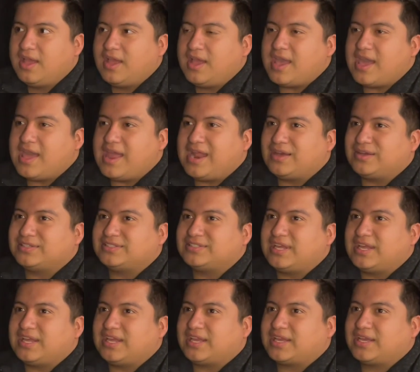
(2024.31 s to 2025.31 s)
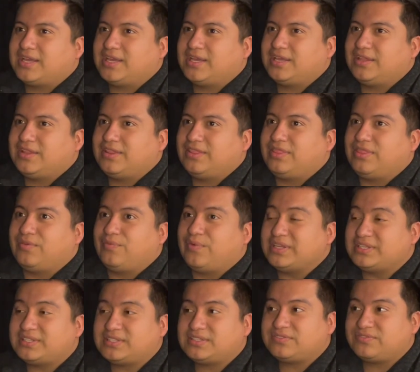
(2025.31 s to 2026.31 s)
And I was like, the
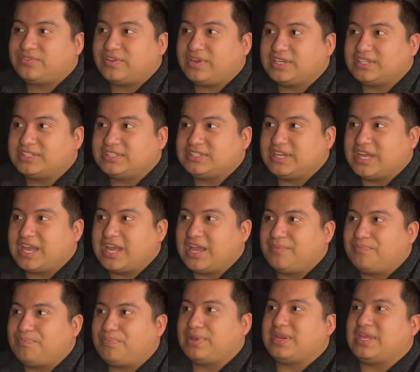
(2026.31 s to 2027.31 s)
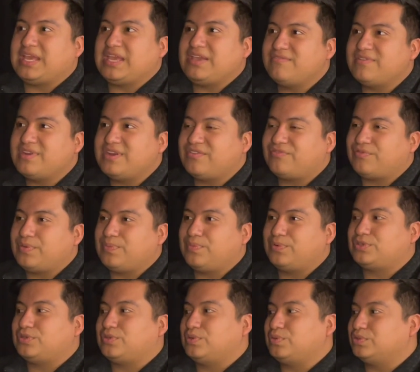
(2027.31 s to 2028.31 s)
race isn't finished yet, but even if we were
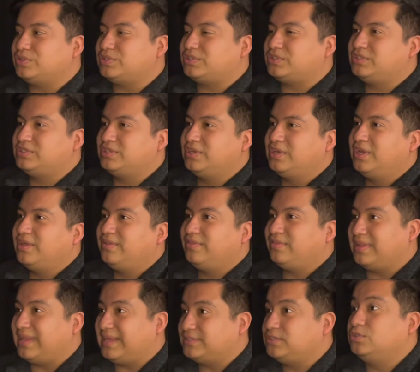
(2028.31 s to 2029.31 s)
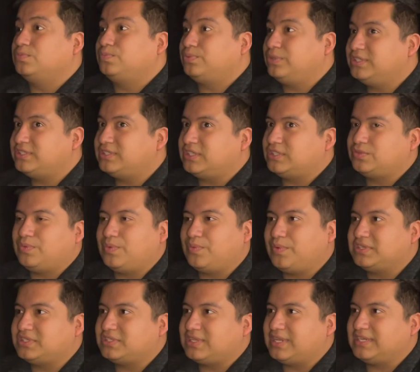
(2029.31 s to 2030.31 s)
to lose the last 2 precincts, we won
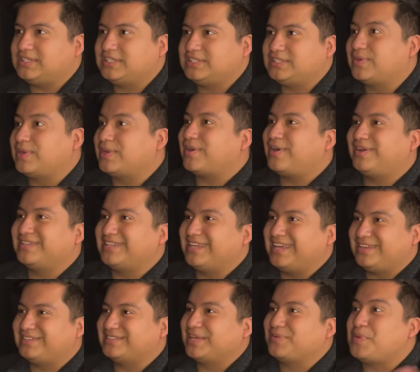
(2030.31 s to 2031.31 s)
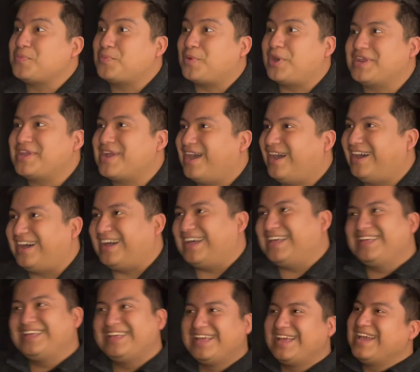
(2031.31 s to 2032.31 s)
the selection. So I called it. I was like, we won, y'all.
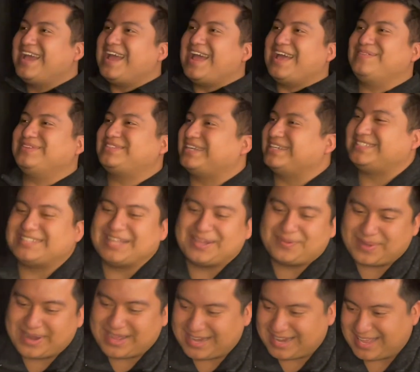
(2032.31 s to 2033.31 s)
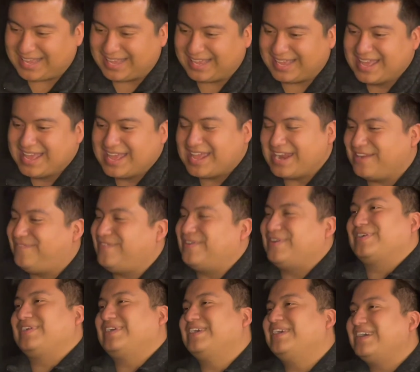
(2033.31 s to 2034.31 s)
And we started celebrating, and it
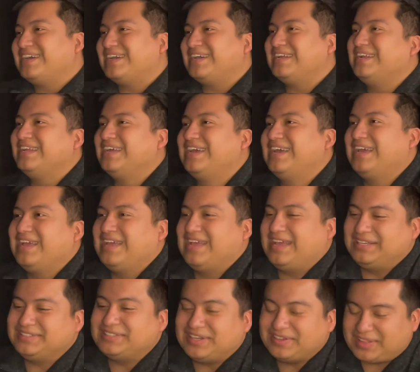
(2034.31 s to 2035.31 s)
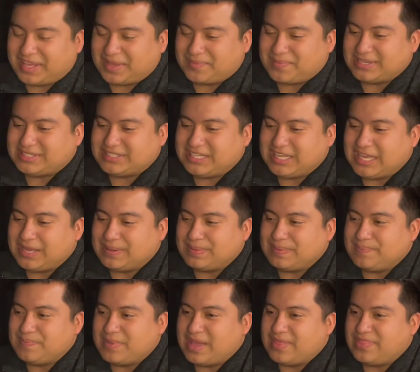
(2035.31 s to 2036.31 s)
felt good. I started thanking my
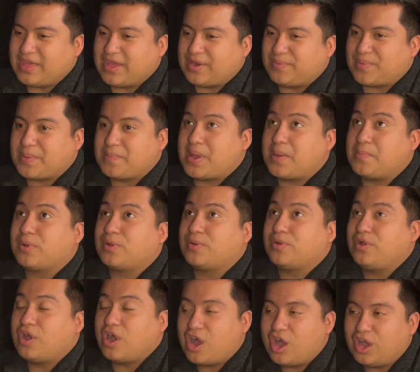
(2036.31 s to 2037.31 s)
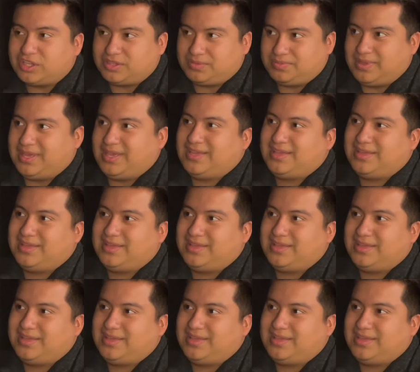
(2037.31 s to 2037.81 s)
team, and then my mom hugged me.